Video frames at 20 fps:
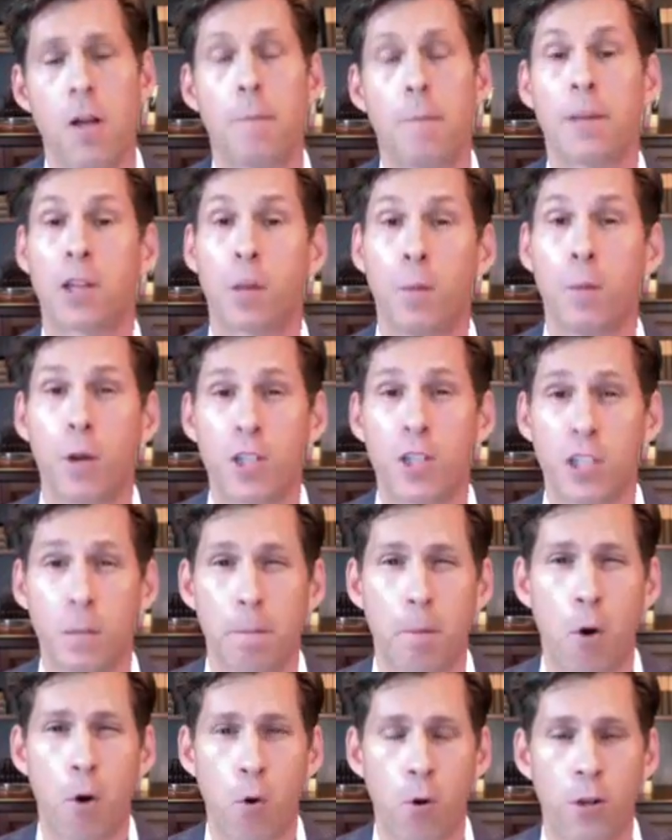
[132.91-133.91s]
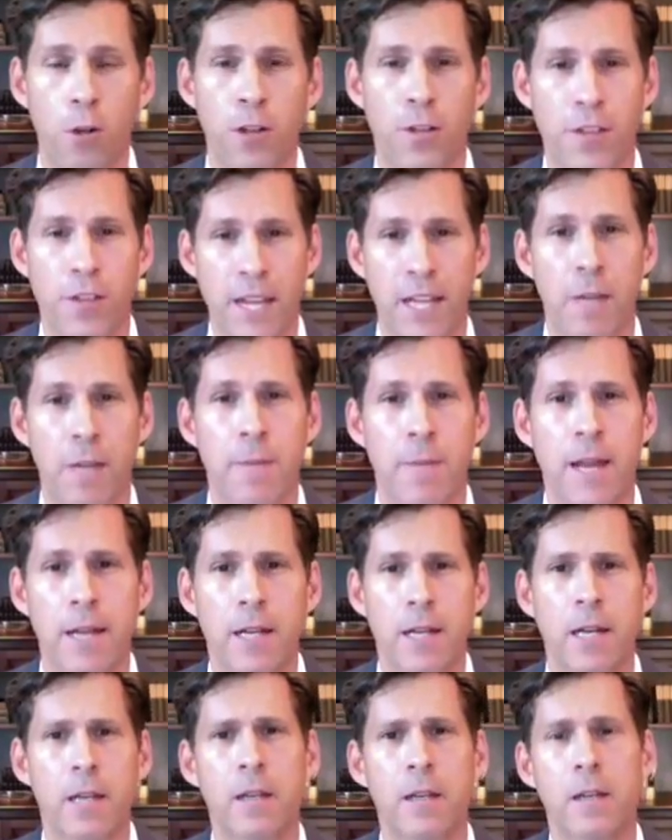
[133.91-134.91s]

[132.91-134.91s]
but the most important thing, Amanda,